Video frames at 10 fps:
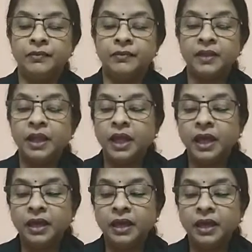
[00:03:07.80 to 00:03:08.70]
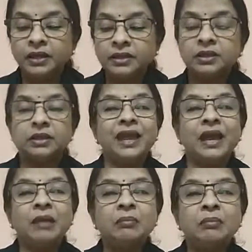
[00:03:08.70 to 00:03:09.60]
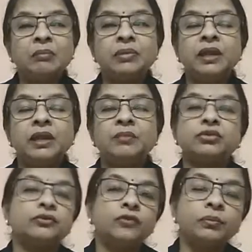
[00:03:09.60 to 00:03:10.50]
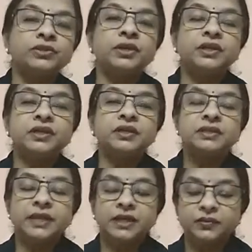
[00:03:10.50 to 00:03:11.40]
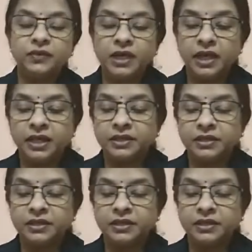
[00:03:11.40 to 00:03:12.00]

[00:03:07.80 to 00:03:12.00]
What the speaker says: and the ample amount of opportunities that we get,